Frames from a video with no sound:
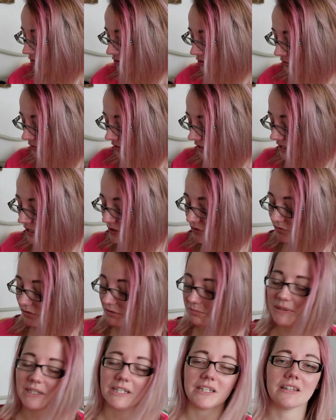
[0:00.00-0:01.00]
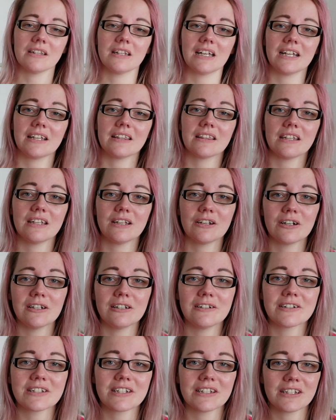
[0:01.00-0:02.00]
So these will be in like the
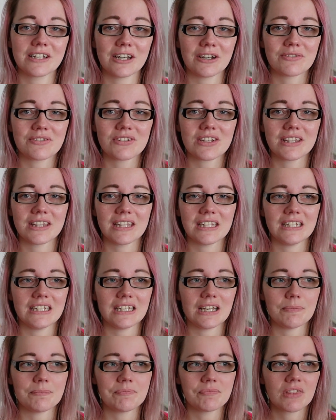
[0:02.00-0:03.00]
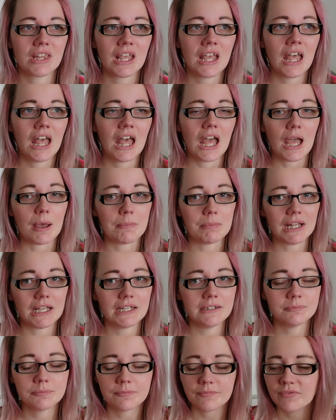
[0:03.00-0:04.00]
collars and the cuffs and the
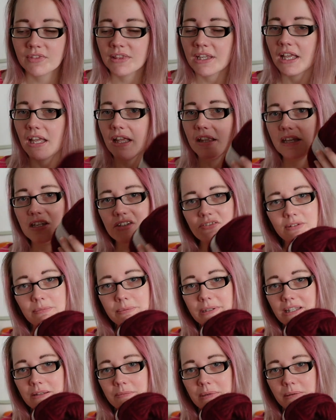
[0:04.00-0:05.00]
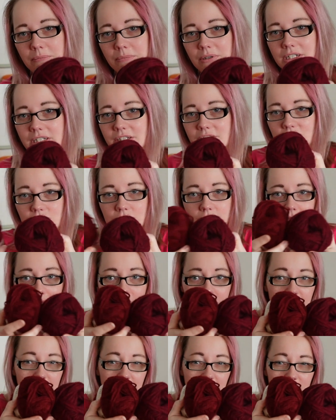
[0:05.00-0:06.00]
hemline. And this will be the main body. So
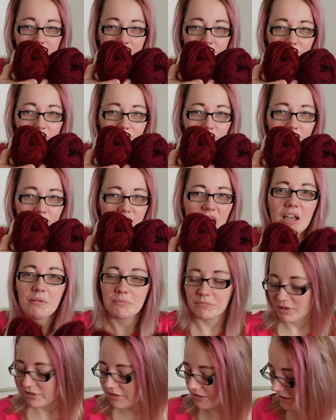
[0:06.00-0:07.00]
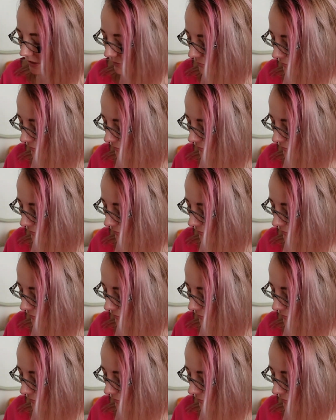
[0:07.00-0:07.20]
yeah, I think that